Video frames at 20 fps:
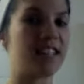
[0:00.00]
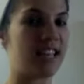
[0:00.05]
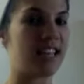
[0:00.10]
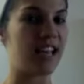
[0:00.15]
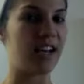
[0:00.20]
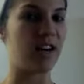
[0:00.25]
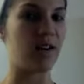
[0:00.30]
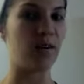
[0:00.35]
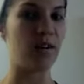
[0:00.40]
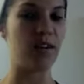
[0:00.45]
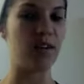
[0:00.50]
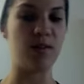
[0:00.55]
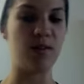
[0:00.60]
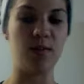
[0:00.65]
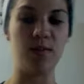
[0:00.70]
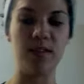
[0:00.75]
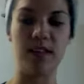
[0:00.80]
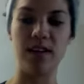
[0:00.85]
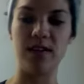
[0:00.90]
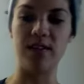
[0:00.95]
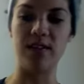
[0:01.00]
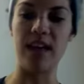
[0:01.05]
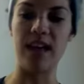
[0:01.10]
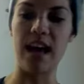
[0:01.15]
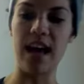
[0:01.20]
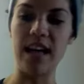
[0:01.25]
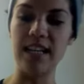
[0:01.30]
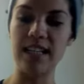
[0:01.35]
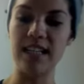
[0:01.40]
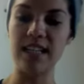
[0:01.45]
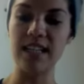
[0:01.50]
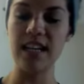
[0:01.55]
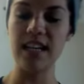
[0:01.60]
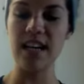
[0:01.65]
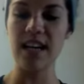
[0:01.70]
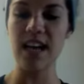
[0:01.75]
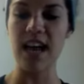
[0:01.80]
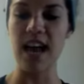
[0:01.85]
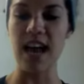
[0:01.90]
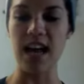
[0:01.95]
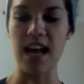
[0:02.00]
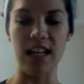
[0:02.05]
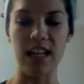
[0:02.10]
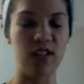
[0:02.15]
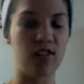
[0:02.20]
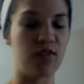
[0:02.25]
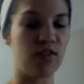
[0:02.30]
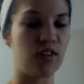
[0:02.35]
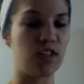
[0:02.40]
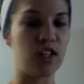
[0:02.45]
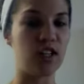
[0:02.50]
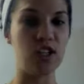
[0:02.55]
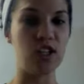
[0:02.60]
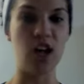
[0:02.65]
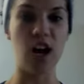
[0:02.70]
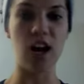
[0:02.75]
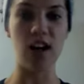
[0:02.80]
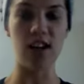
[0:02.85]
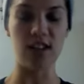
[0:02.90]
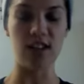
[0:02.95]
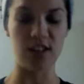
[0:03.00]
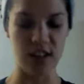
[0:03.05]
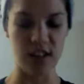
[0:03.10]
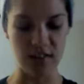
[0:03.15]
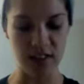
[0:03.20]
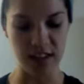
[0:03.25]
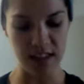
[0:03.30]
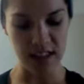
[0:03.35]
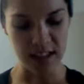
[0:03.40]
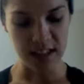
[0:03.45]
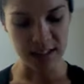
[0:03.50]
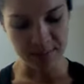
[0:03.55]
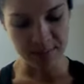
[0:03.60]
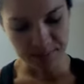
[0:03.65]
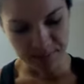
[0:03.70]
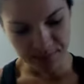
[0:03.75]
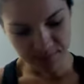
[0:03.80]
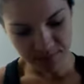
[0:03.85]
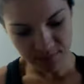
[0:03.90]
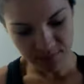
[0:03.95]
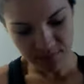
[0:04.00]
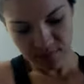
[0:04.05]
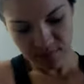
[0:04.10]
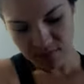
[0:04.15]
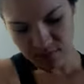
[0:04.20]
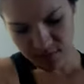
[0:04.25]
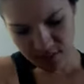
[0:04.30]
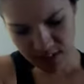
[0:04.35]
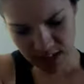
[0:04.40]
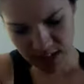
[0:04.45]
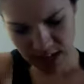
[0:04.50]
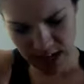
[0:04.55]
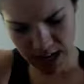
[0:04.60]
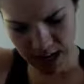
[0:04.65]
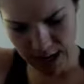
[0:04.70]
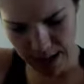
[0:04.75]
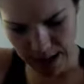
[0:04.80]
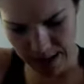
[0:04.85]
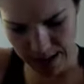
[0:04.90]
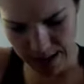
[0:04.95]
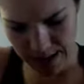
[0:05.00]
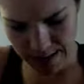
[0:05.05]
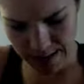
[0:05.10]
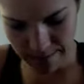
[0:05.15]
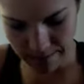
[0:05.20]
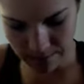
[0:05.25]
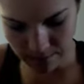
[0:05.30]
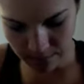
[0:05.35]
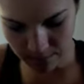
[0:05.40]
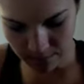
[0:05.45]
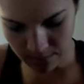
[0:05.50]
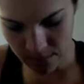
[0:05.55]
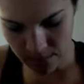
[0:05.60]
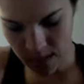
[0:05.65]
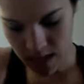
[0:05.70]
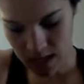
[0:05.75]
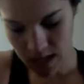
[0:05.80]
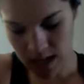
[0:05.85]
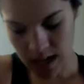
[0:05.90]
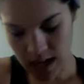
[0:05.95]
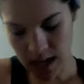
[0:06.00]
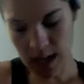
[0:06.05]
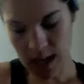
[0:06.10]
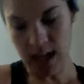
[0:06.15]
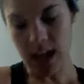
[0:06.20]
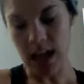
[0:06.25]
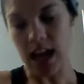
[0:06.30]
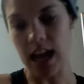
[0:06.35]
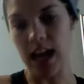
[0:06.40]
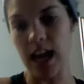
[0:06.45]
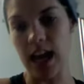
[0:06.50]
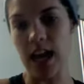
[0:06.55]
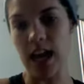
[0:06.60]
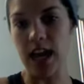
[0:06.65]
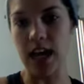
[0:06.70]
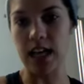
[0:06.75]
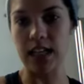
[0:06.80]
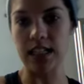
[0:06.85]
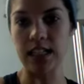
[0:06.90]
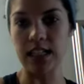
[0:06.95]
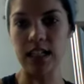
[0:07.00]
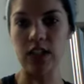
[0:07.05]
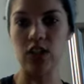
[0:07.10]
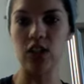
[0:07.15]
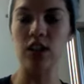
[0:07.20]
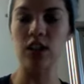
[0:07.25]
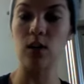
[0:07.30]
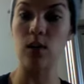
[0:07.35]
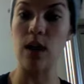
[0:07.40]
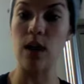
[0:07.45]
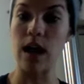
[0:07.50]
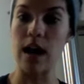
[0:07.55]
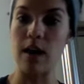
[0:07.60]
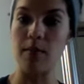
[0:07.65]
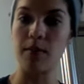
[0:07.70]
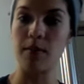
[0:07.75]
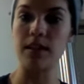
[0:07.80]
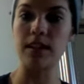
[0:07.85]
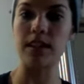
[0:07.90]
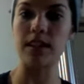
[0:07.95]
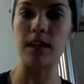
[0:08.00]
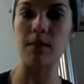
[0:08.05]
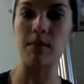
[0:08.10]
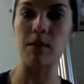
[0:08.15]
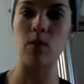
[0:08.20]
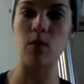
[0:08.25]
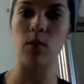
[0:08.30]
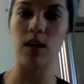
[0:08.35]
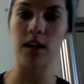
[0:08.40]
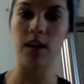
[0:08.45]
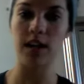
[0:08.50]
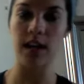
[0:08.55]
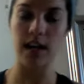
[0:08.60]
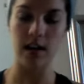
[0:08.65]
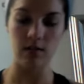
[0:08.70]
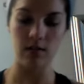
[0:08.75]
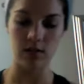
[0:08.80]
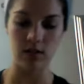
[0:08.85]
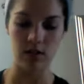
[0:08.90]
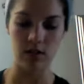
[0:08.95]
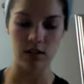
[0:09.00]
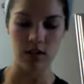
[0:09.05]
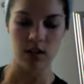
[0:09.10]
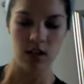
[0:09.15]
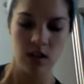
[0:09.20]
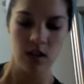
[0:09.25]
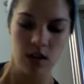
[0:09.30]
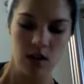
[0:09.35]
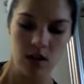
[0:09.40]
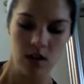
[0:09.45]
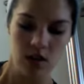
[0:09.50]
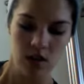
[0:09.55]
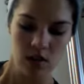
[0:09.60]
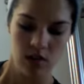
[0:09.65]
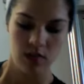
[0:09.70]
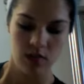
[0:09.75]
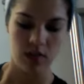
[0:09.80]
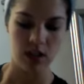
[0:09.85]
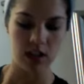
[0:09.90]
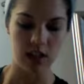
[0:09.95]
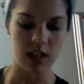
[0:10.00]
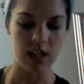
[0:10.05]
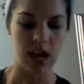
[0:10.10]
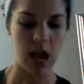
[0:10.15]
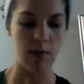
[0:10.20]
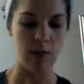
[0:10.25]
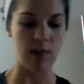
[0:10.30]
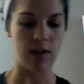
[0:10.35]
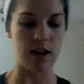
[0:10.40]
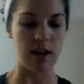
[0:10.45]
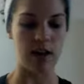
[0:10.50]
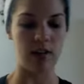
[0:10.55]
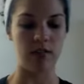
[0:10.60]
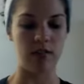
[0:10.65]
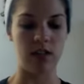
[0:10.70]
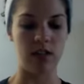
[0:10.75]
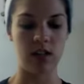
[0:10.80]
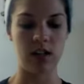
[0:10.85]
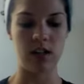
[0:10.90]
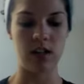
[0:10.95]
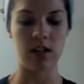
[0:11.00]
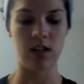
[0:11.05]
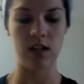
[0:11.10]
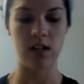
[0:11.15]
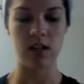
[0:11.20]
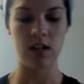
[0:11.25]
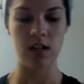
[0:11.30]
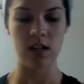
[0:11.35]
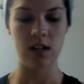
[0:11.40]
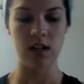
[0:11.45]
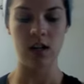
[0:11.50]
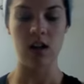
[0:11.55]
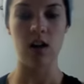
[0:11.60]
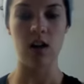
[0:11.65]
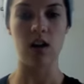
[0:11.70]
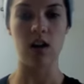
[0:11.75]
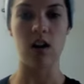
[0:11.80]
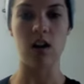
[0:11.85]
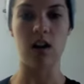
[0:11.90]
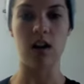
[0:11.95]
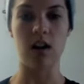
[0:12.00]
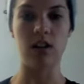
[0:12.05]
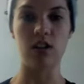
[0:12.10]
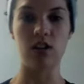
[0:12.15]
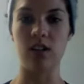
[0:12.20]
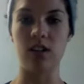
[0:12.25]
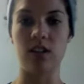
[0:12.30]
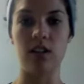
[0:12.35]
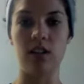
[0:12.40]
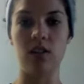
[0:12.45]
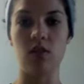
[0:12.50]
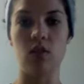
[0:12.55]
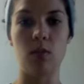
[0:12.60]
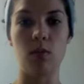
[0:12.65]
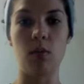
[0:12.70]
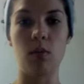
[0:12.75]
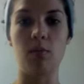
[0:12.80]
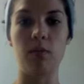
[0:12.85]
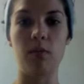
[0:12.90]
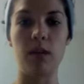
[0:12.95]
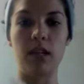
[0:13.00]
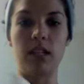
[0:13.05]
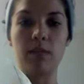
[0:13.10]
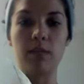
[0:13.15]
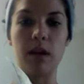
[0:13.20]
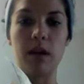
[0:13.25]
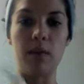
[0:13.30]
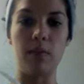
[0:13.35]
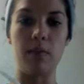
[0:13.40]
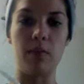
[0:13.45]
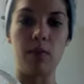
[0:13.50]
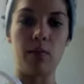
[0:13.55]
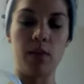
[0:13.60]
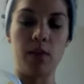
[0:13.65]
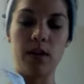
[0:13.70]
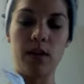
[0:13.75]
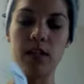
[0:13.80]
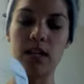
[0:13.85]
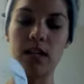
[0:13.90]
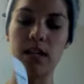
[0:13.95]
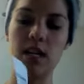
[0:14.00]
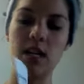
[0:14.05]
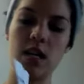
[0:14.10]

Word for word: Can't go anywhere without that. And it's fully charged everything. Um, and it just so happens that my workouts this time around are on a, just a normal piece of paper printed.